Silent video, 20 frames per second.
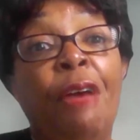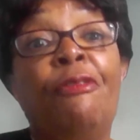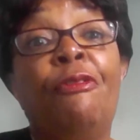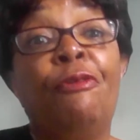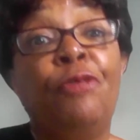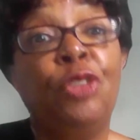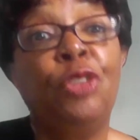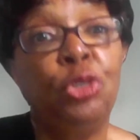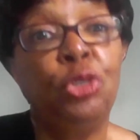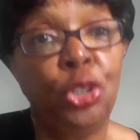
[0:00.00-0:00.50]

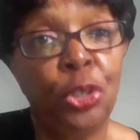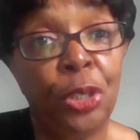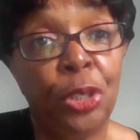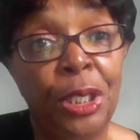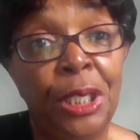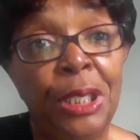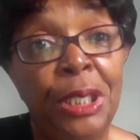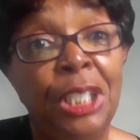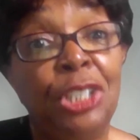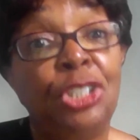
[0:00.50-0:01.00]
future
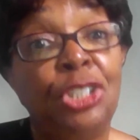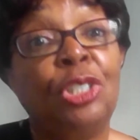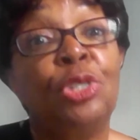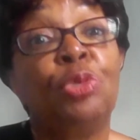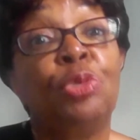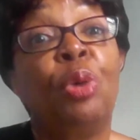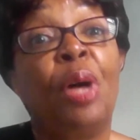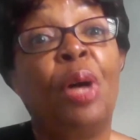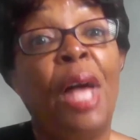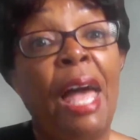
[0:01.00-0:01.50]

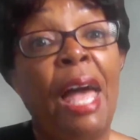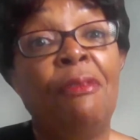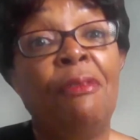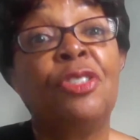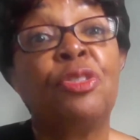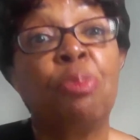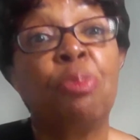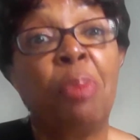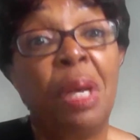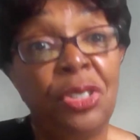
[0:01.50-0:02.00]
clinicians will have
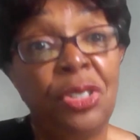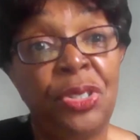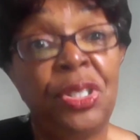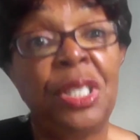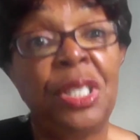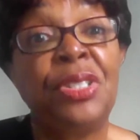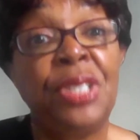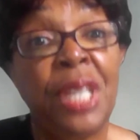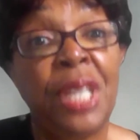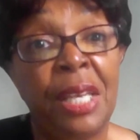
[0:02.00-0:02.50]
as much
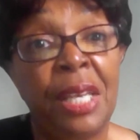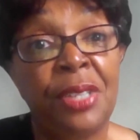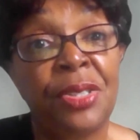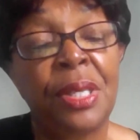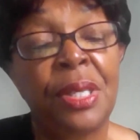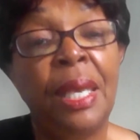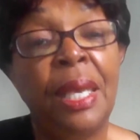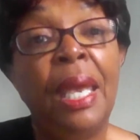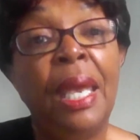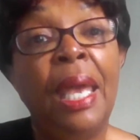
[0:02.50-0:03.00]
success
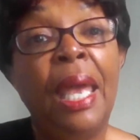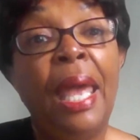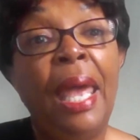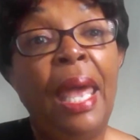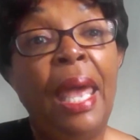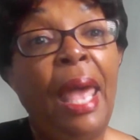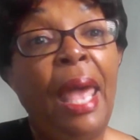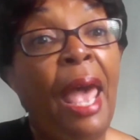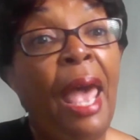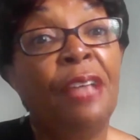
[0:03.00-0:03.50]

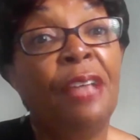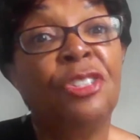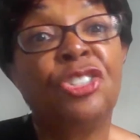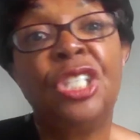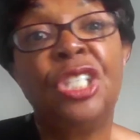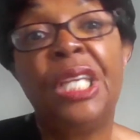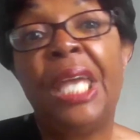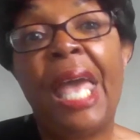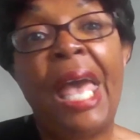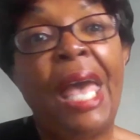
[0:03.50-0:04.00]
as
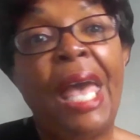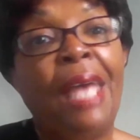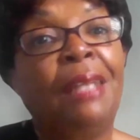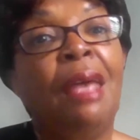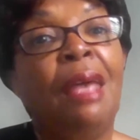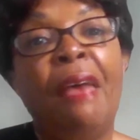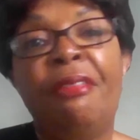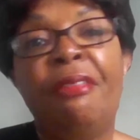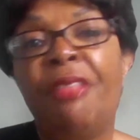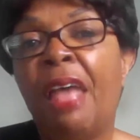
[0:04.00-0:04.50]
she had
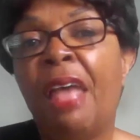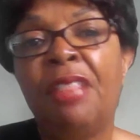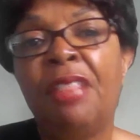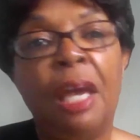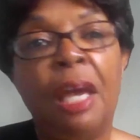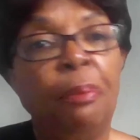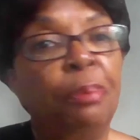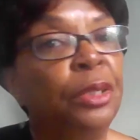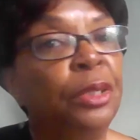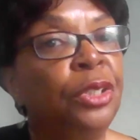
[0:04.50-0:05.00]
at
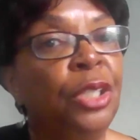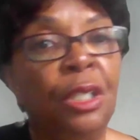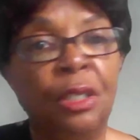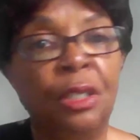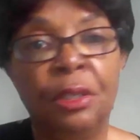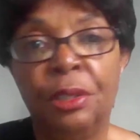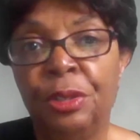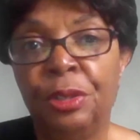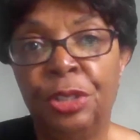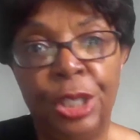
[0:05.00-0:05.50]
that
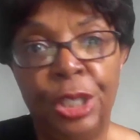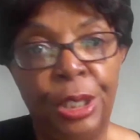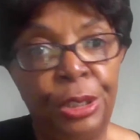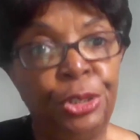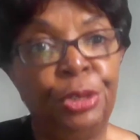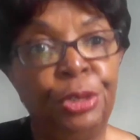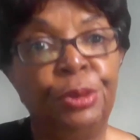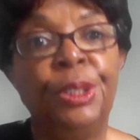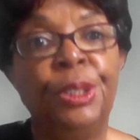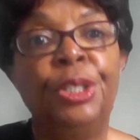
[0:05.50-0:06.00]
particular
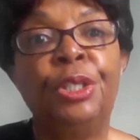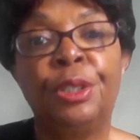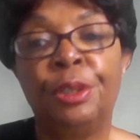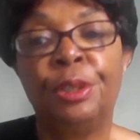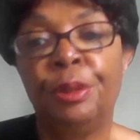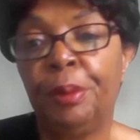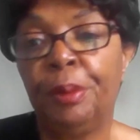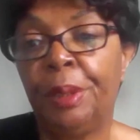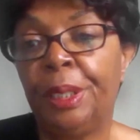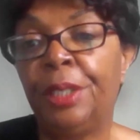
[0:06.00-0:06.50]
juncture in her
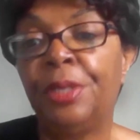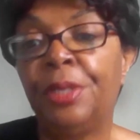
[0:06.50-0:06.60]
career. So